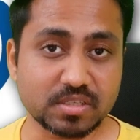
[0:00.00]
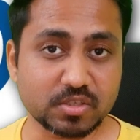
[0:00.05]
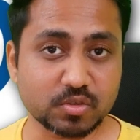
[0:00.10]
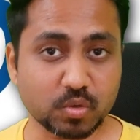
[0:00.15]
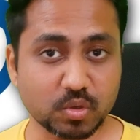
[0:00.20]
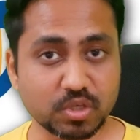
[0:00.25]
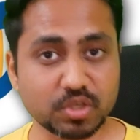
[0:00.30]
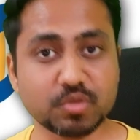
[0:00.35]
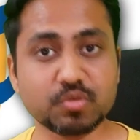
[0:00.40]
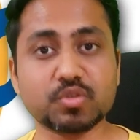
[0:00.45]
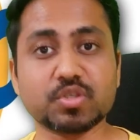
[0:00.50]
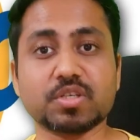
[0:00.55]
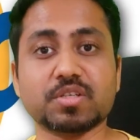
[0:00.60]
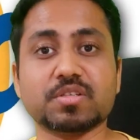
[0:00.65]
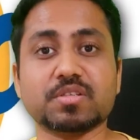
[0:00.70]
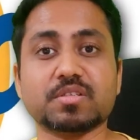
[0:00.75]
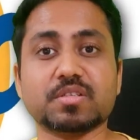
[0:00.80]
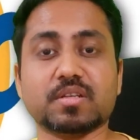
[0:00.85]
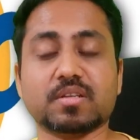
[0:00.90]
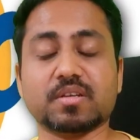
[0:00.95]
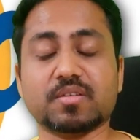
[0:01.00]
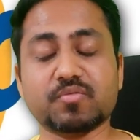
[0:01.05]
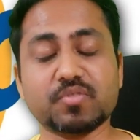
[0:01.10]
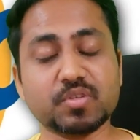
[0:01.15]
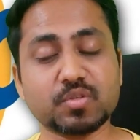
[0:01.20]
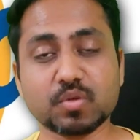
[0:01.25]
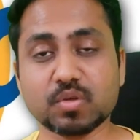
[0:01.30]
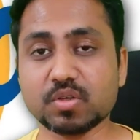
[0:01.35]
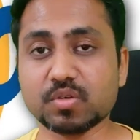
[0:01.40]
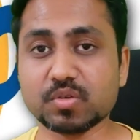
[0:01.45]
solutions, and
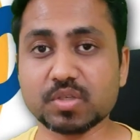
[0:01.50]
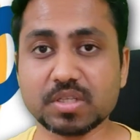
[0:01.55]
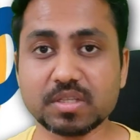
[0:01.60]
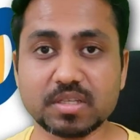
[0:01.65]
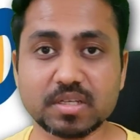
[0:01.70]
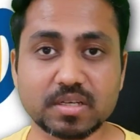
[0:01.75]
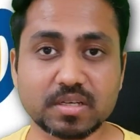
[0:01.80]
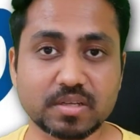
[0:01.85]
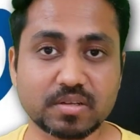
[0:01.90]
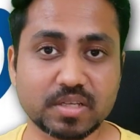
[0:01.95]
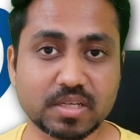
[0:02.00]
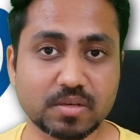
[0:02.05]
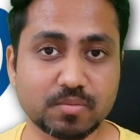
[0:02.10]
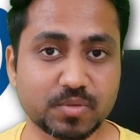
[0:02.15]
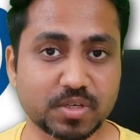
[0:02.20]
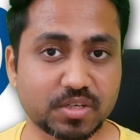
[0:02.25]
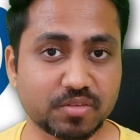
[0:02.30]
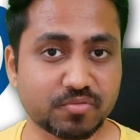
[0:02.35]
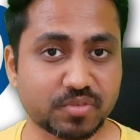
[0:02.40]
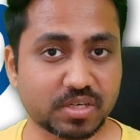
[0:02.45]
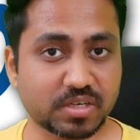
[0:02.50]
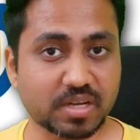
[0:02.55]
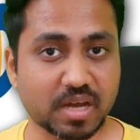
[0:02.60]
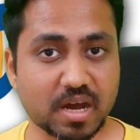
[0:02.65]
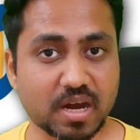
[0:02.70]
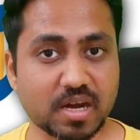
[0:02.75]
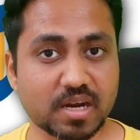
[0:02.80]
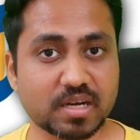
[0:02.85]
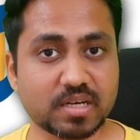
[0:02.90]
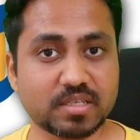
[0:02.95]
every solution there will be different
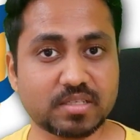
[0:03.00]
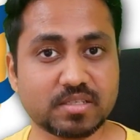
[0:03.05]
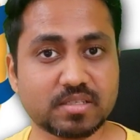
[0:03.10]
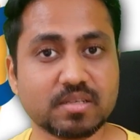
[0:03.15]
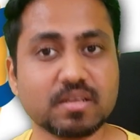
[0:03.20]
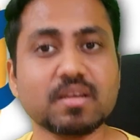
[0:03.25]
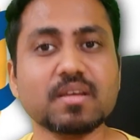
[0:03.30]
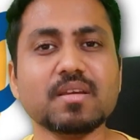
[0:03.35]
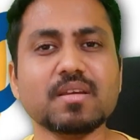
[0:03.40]
arts.